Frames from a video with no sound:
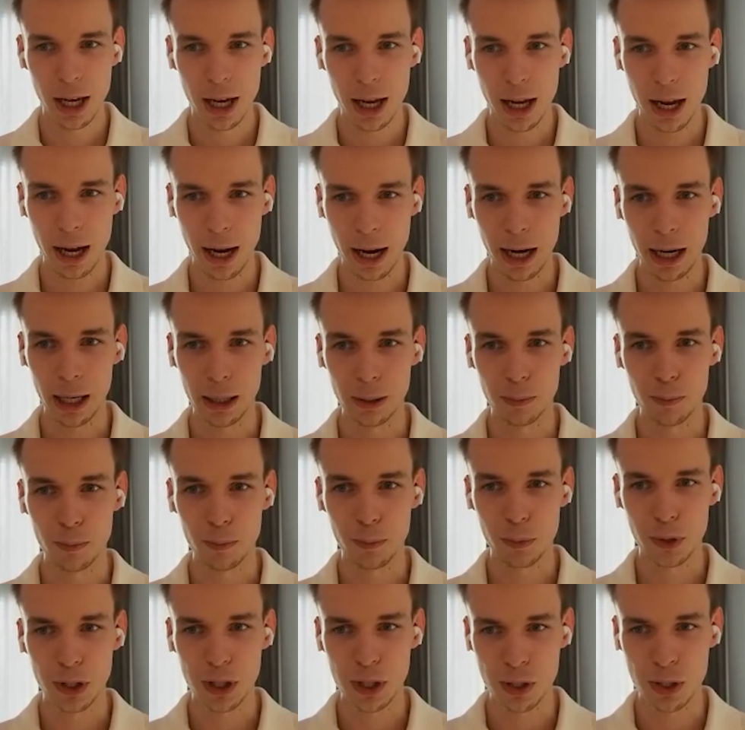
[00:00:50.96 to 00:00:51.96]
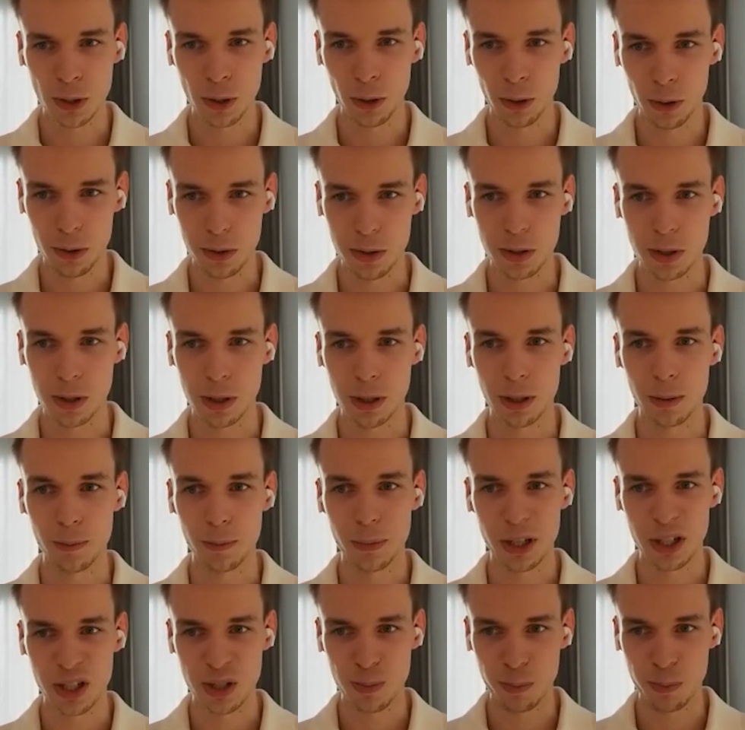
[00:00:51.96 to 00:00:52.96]
And he's also a
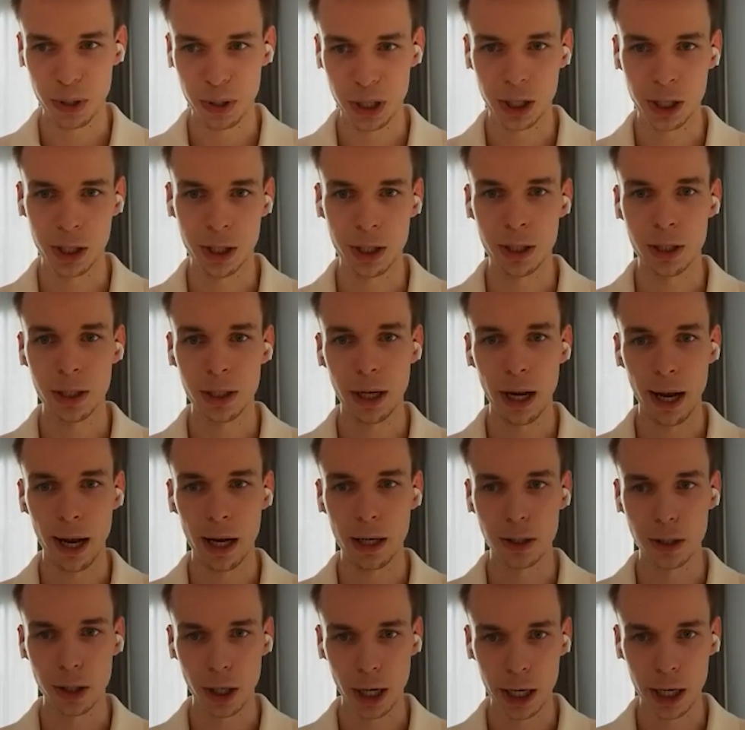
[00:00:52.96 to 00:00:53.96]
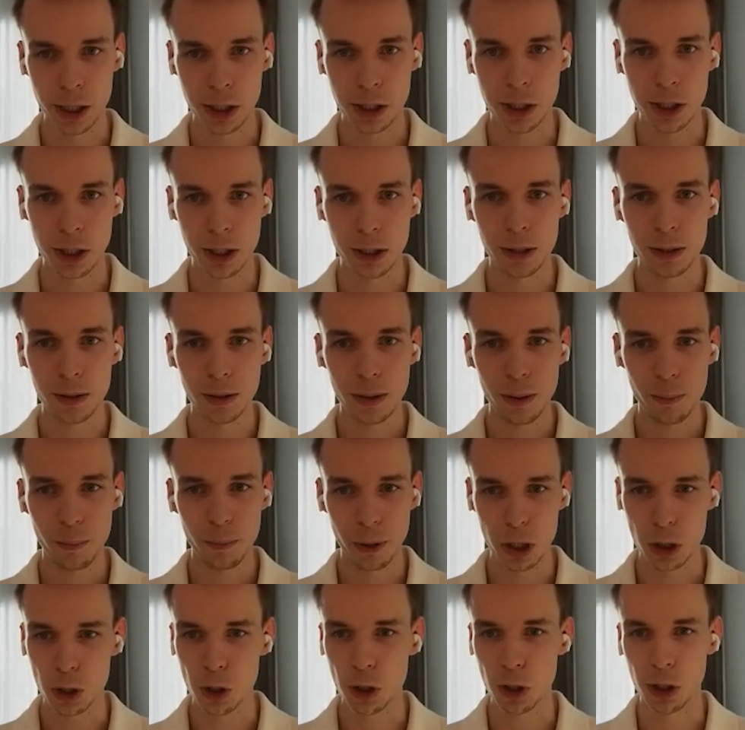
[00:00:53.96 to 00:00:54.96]
speaker and writer
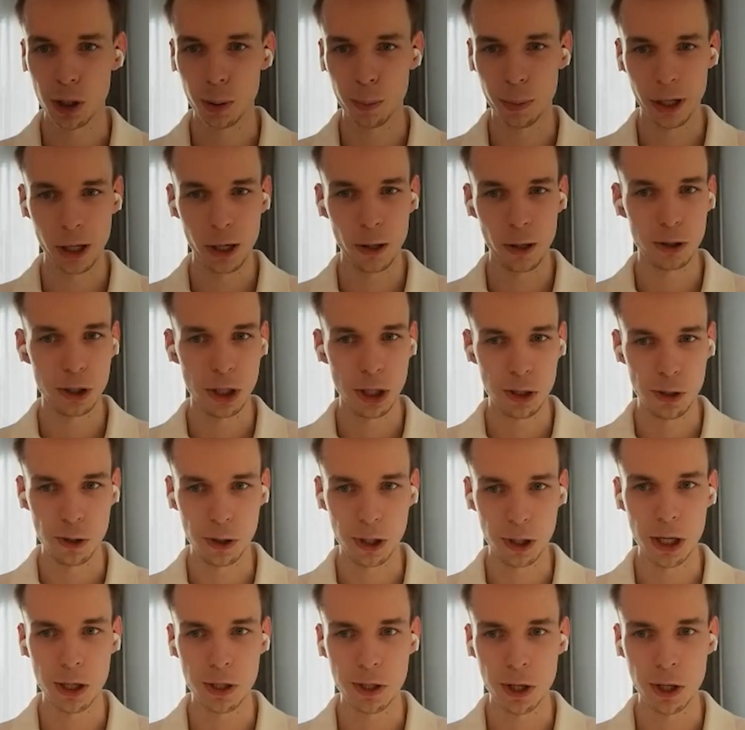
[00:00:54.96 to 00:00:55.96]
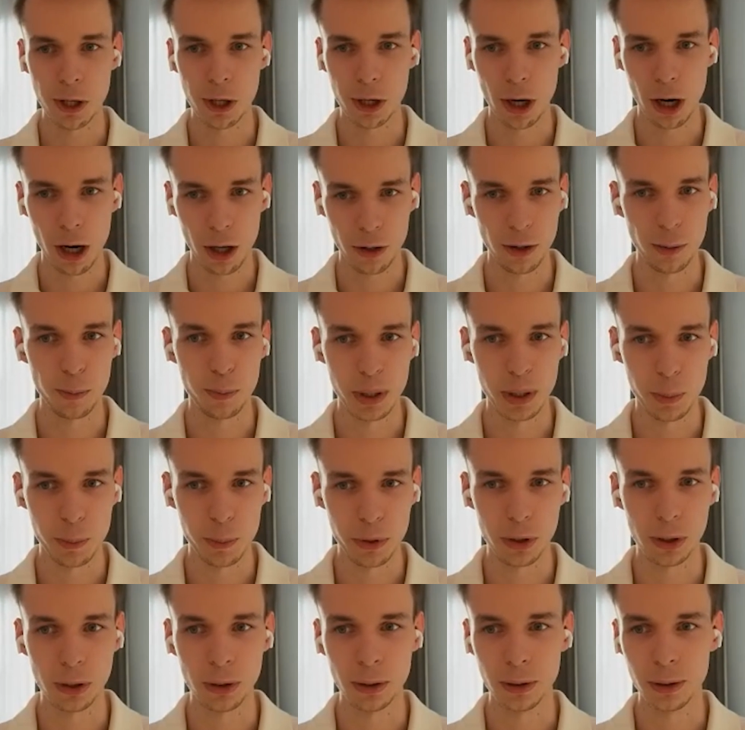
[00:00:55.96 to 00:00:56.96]
passionate about educating other
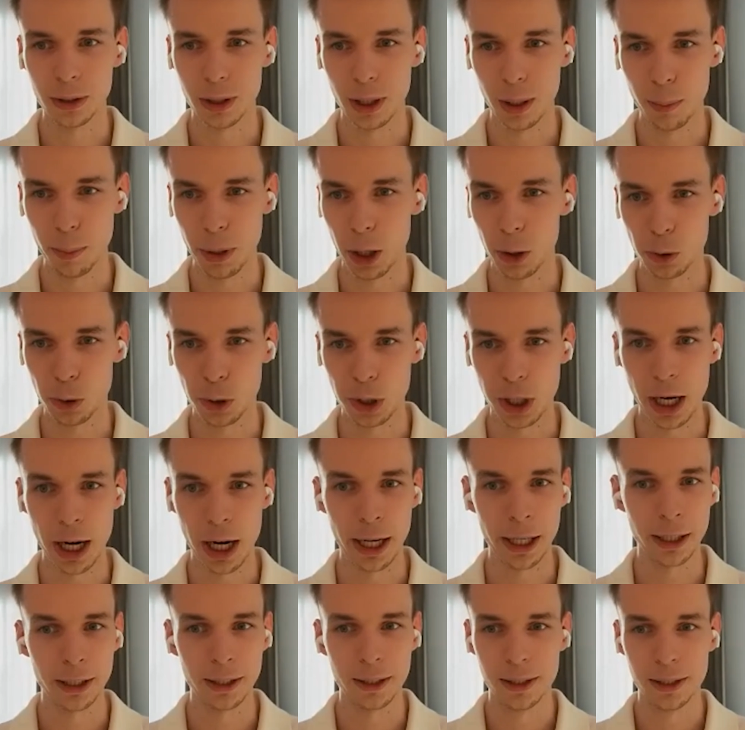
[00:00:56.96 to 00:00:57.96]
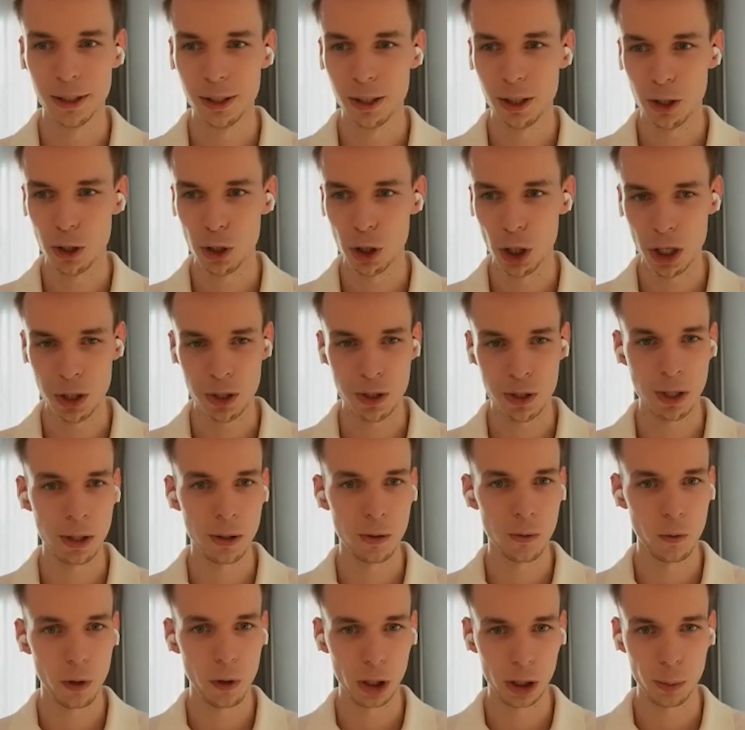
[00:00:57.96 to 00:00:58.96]
people about AI.
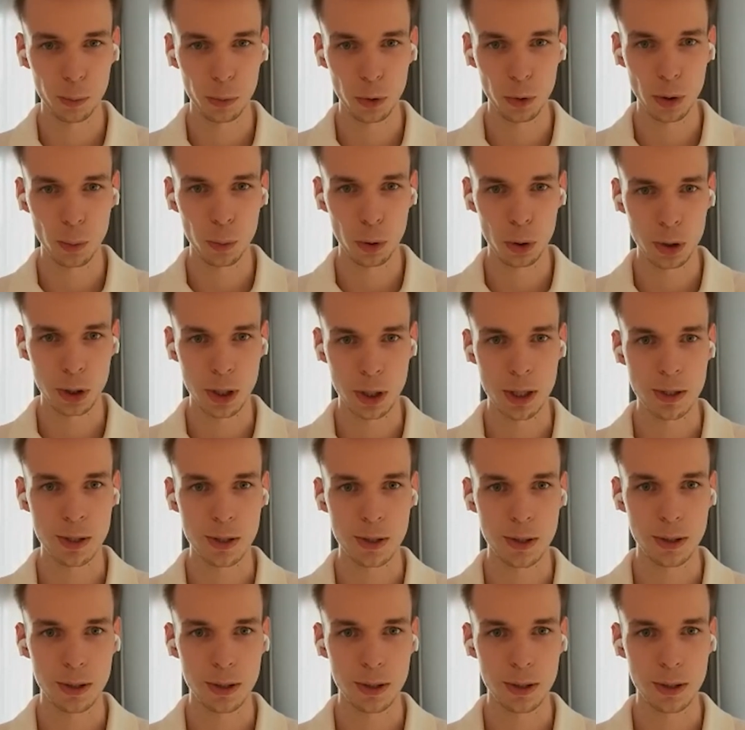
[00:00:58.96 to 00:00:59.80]
Justin, welcome to the podcast.